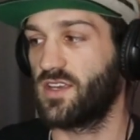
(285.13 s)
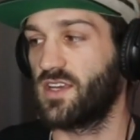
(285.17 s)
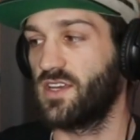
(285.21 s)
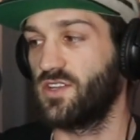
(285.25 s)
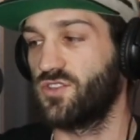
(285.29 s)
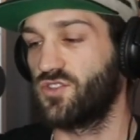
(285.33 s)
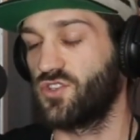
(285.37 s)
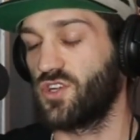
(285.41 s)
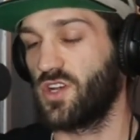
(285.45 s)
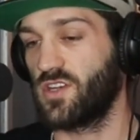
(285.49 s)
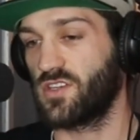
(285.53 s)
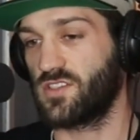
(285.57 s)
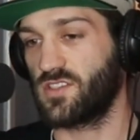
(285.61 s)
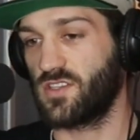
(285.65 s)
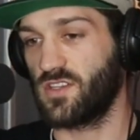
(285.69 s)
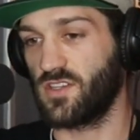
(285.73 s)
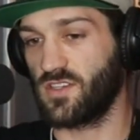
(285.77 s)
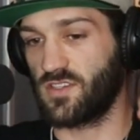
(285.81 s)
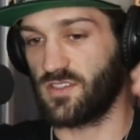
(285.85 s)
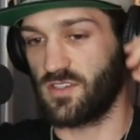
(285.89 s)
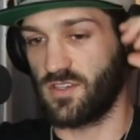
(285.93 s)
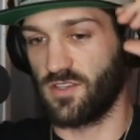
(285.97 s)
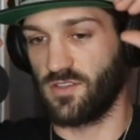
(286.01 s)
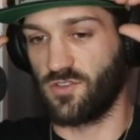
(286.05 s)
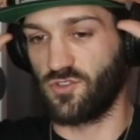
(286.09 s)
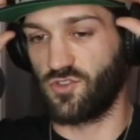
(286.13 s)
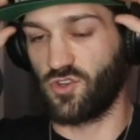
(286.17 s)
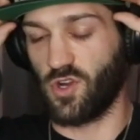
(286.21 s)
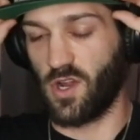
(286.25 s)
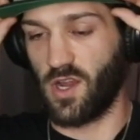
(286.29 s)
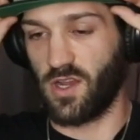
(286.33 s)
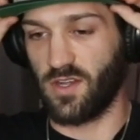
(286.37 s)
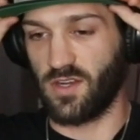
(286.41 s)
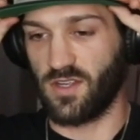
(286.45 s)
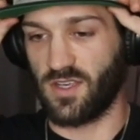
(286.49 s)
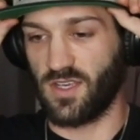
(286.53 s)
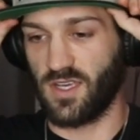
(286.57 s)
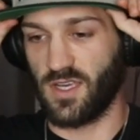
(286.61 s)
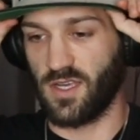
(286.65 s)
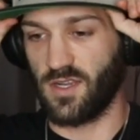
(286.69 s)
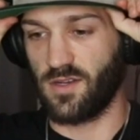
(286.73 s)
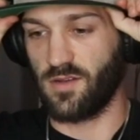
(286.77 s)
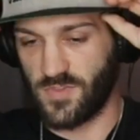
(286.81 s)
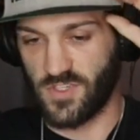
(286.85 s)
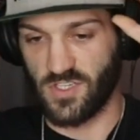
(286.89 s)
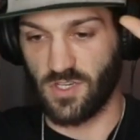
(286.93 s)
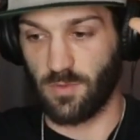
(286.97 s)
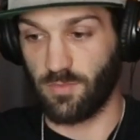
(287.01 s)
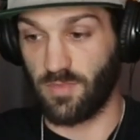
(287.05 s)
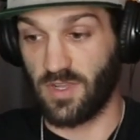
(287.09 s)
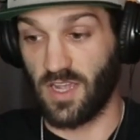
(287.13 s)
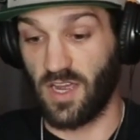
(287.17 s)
get justice and trying to get some